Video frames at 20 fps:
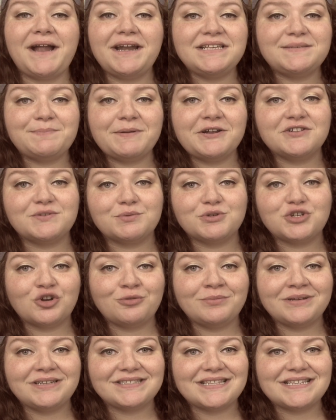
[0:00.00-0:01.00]
Bonnie's parents
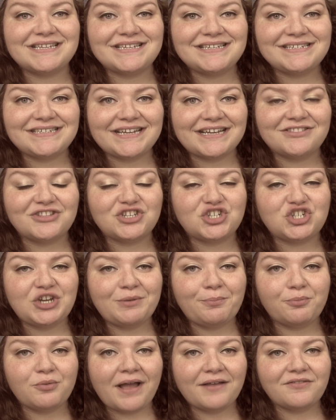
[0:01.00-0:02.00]
return because they didn't die in the
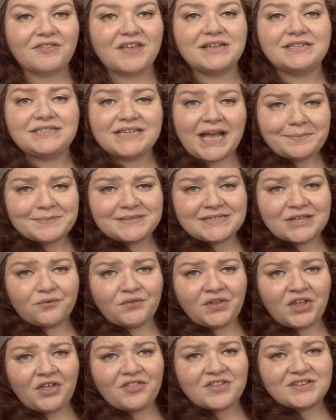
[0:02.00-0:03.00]
shipwreck. They adopt
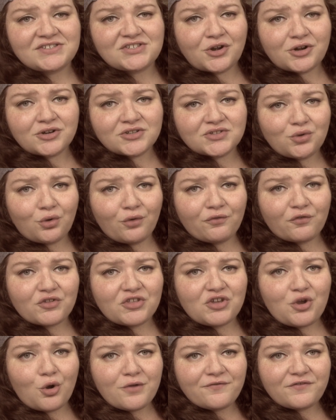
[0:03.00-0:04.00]
Sylvia. They start a school for
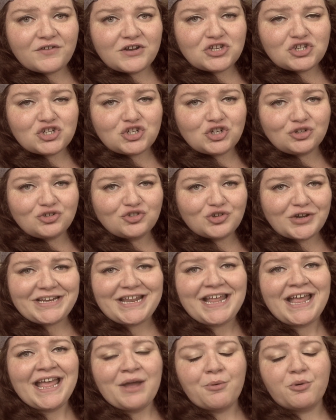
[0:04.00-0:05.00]
the orphanage
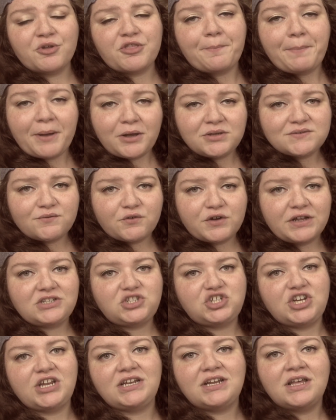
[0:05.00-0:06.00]
children with a post for
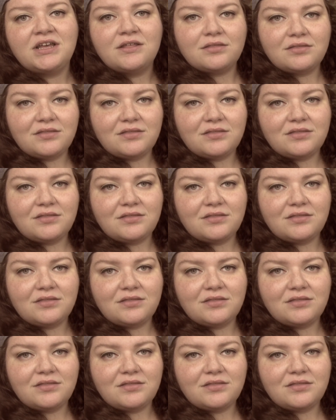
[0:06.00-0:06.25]
Aunt Jane.